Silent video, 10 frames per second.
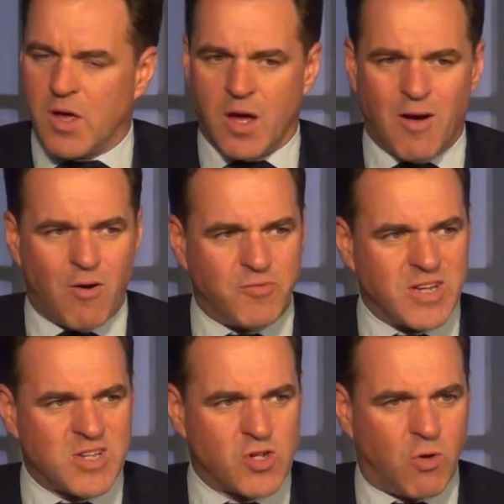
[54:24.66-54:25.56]
uh, of
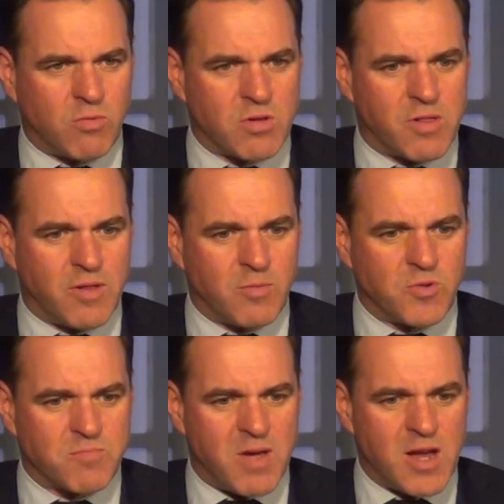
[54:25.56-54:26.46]
detente that
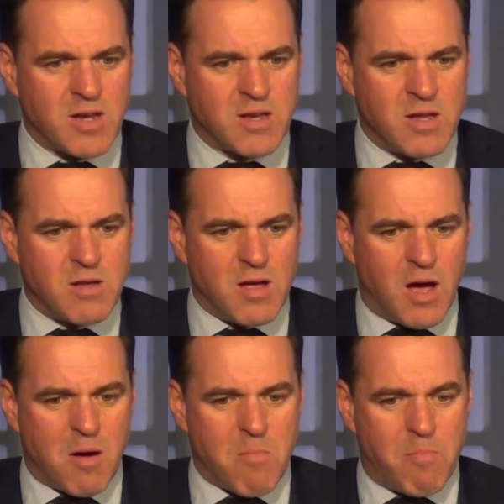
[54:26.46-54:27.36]
was made
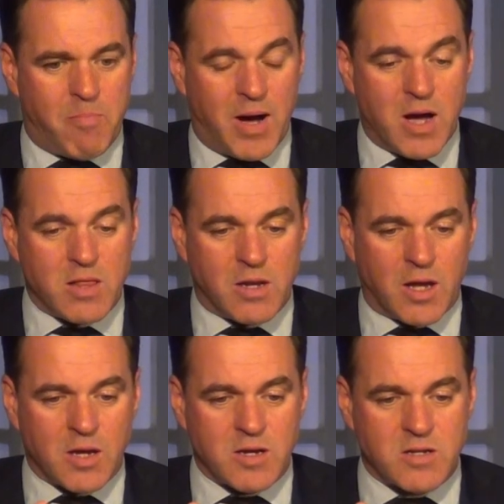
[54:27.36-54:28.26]
uh, by the
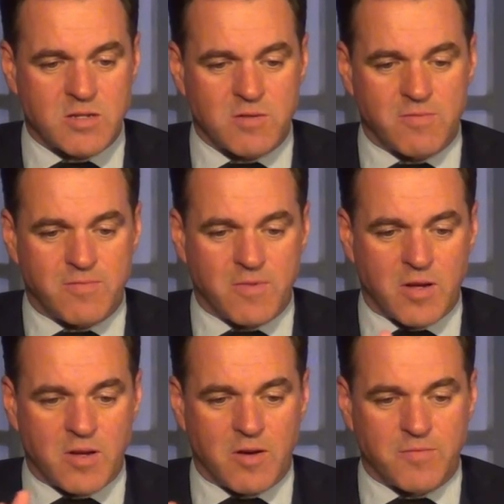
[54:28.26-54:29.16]
likes of,
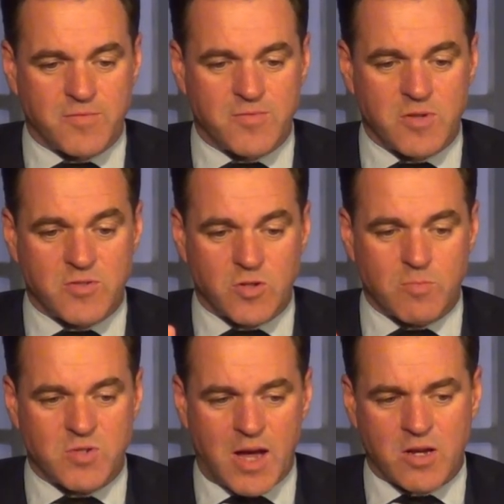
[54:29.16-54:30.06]
uh, of
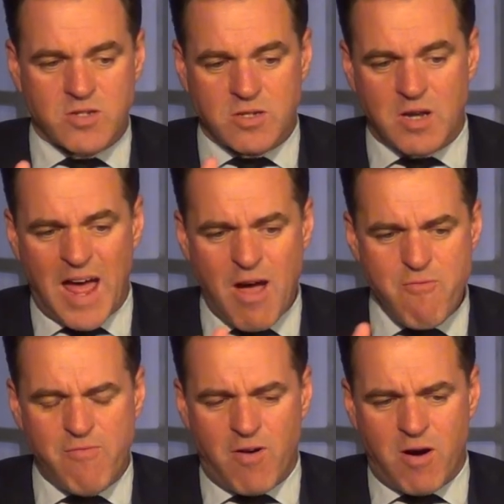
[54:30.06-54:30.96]
Scoop Jackson and
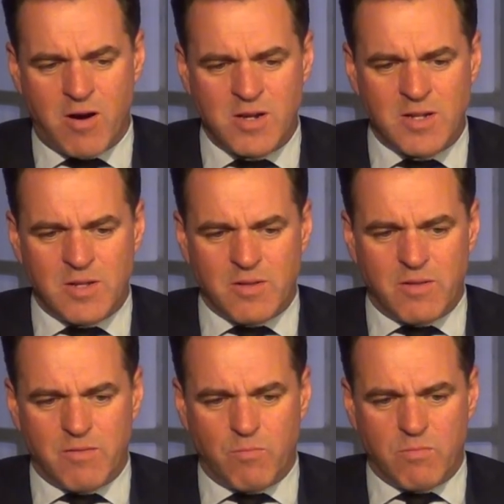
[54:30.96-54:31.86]
how far
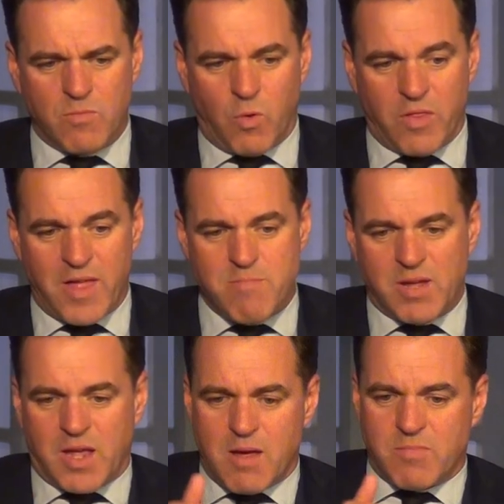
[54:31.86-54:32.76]
what then
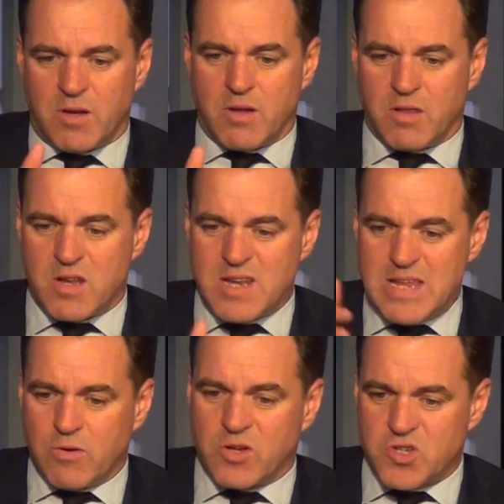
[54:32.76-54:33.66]
became the, the
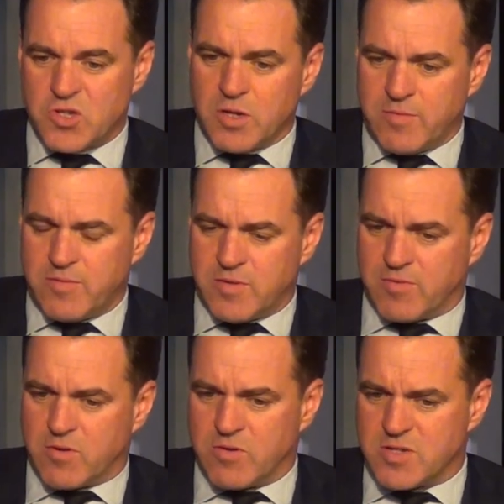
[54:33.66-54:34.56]

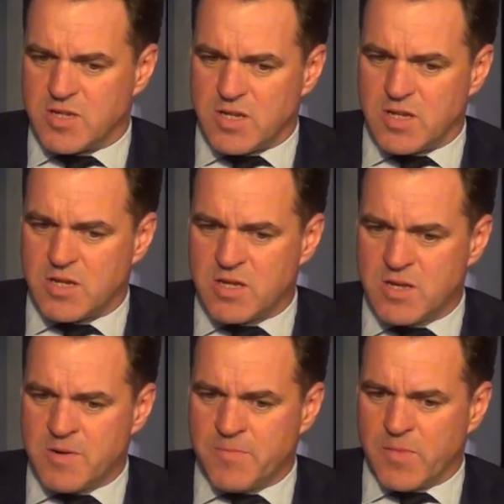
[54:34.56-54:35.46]
neoconservative critique
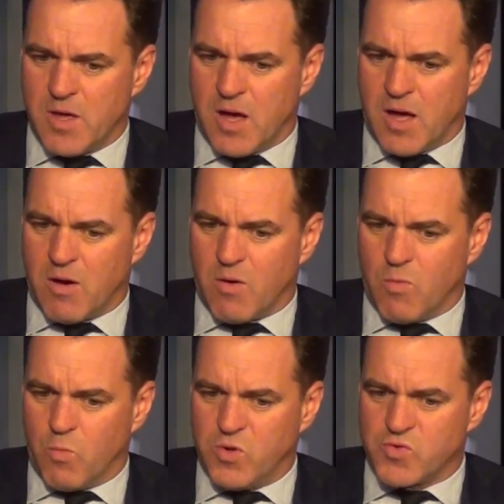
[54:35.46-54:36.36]
uh,
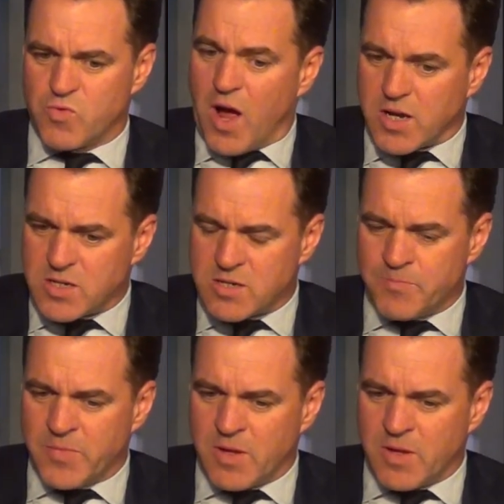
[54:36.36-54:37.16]
was right.